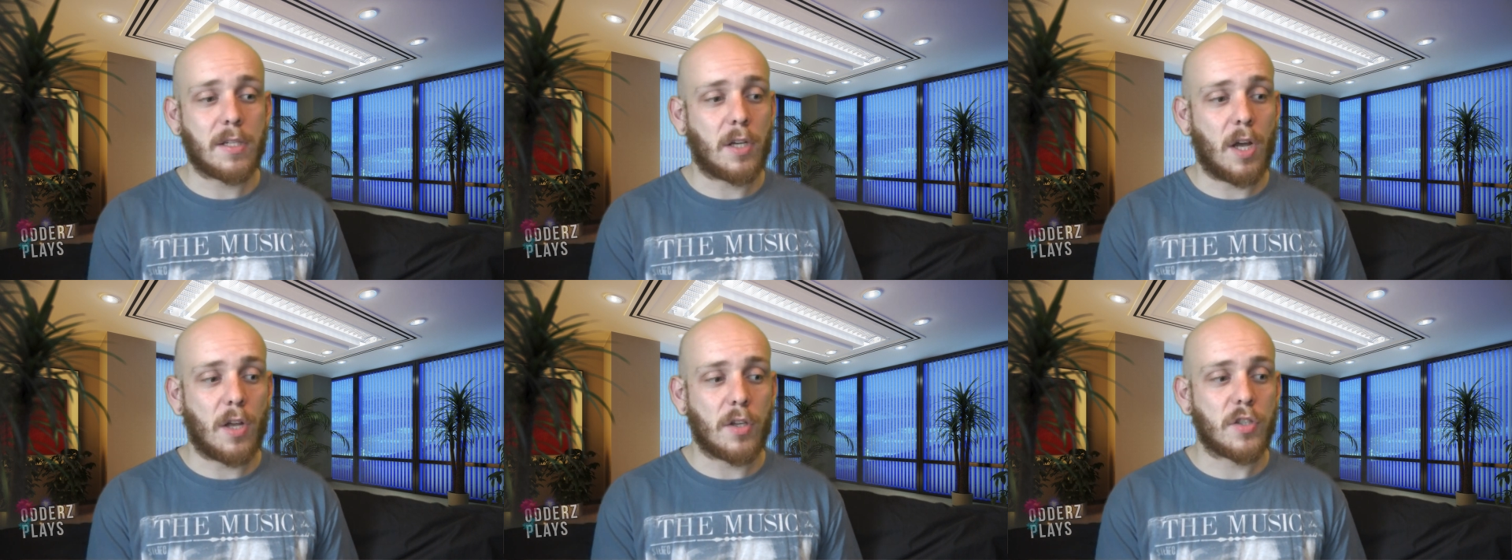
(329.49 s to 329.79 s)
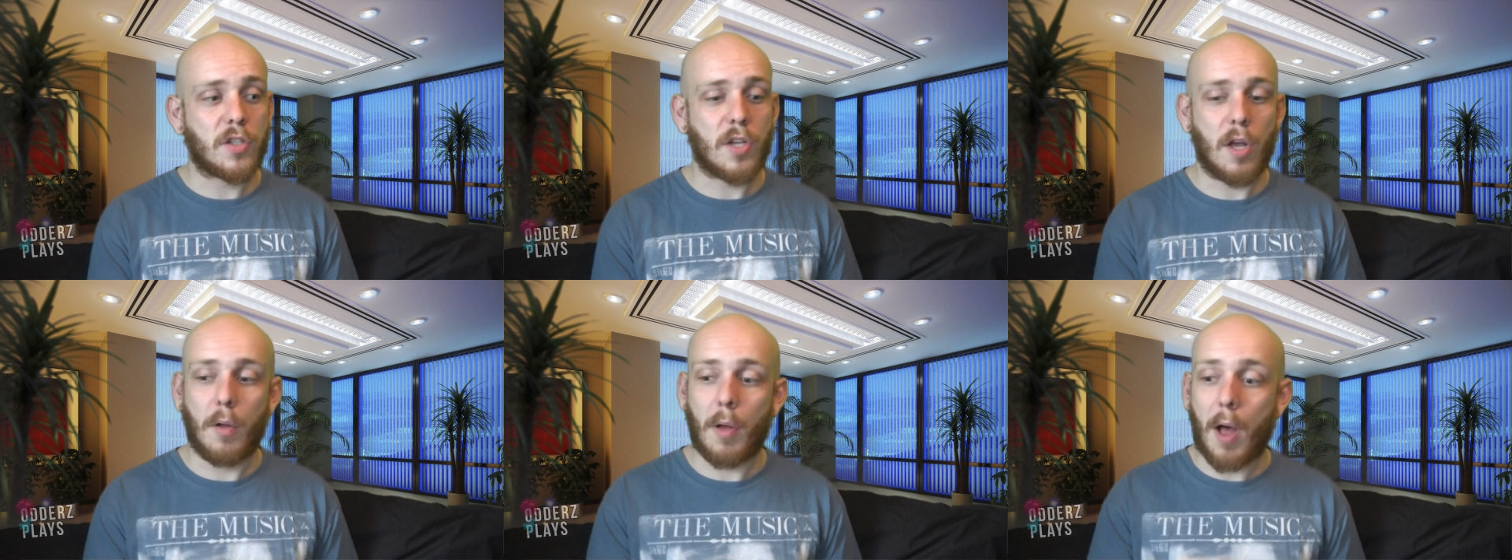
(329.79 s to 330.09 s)

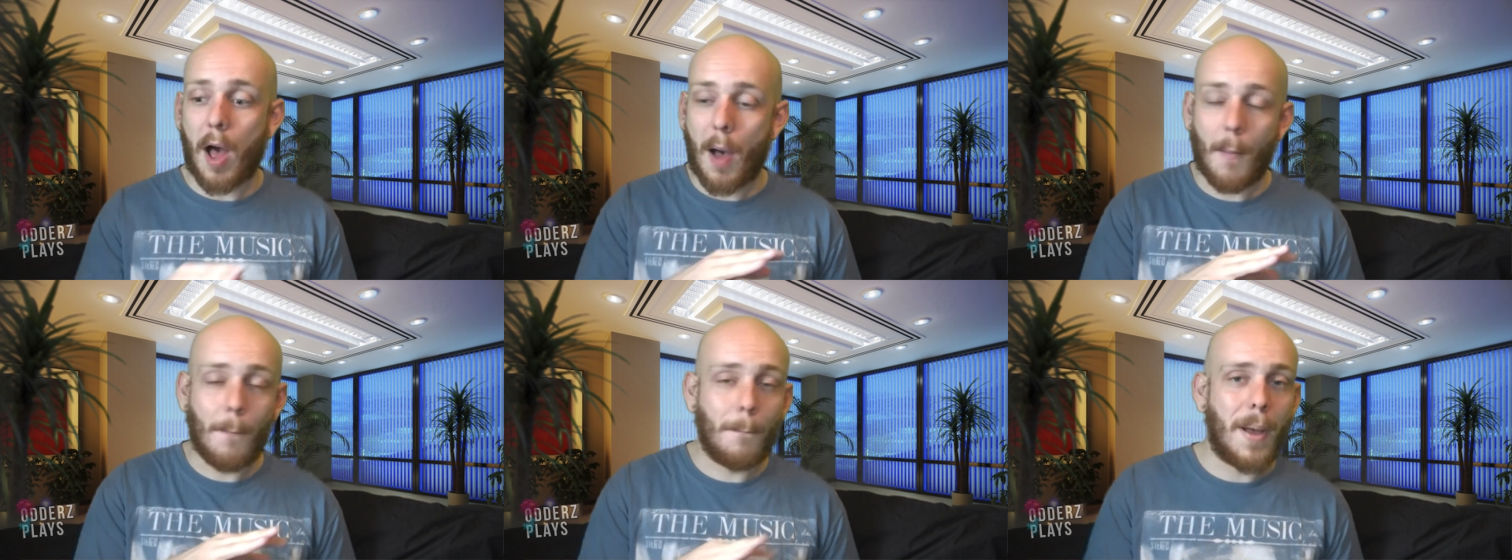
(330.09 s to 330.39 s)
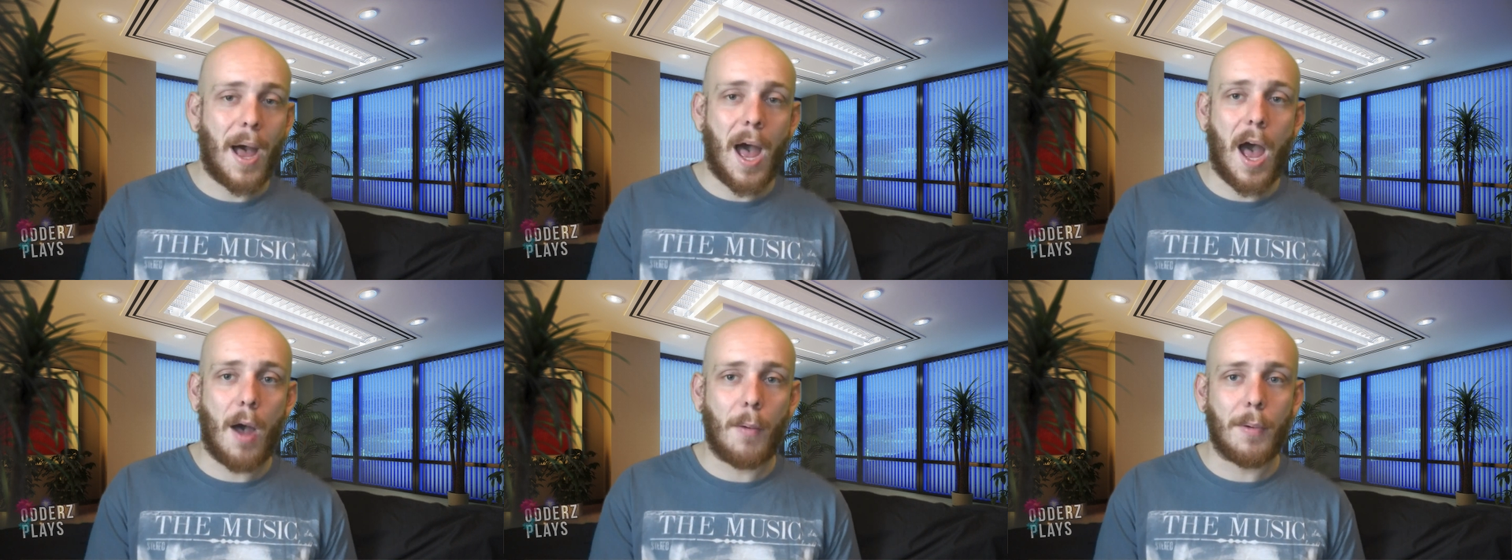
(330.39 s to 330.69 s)
console on
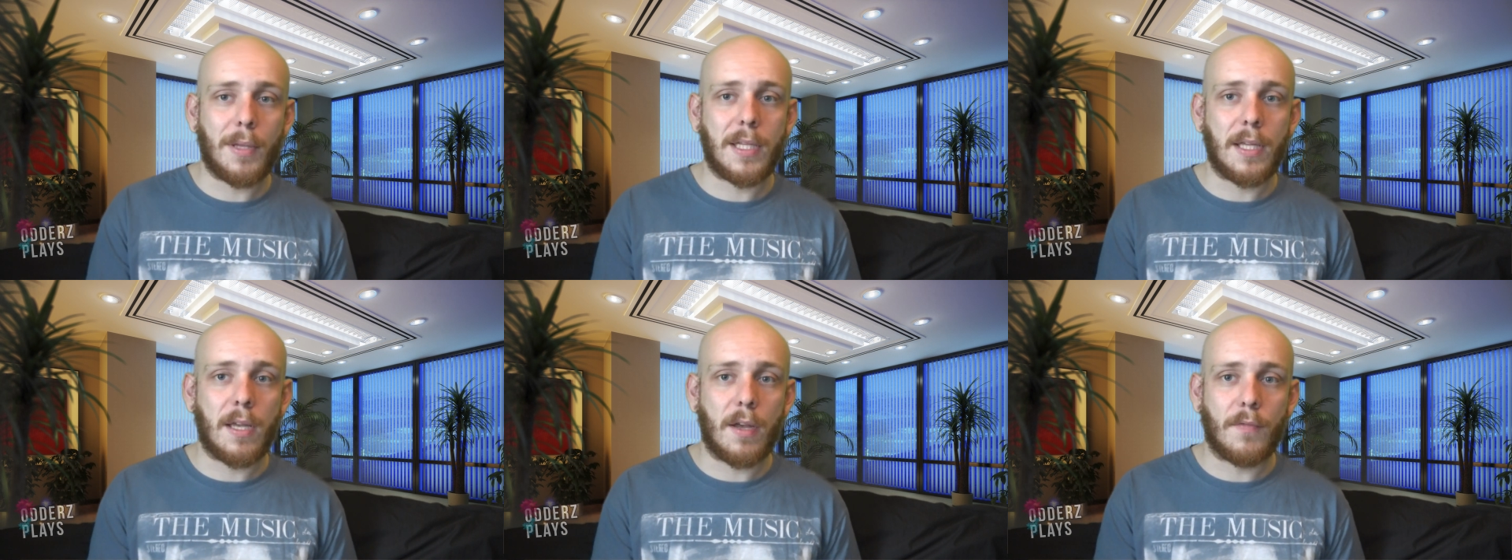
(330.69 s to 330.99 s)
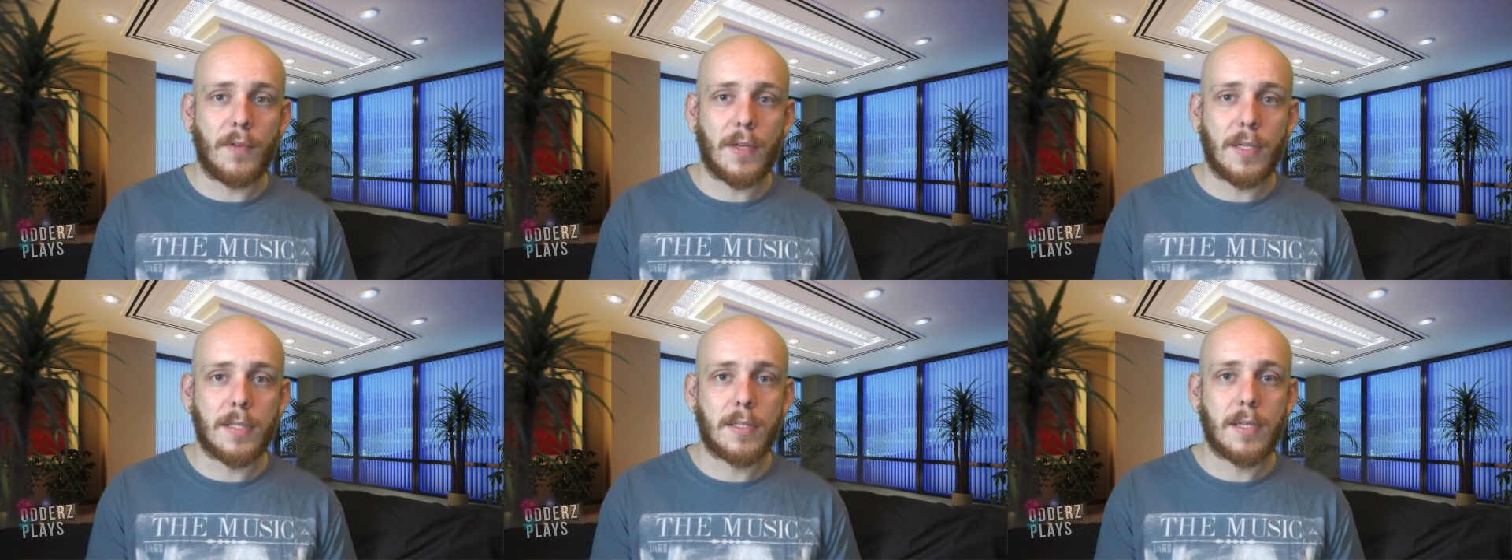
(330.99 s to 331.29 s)
par with the
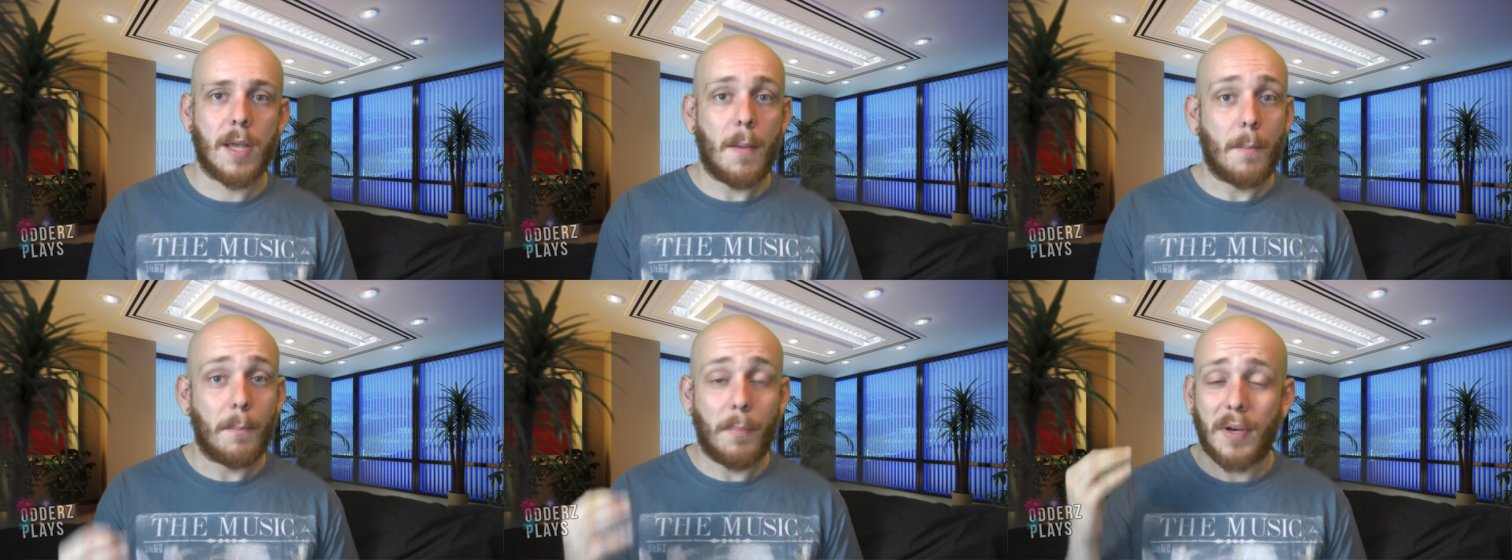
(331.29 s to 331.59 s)
others,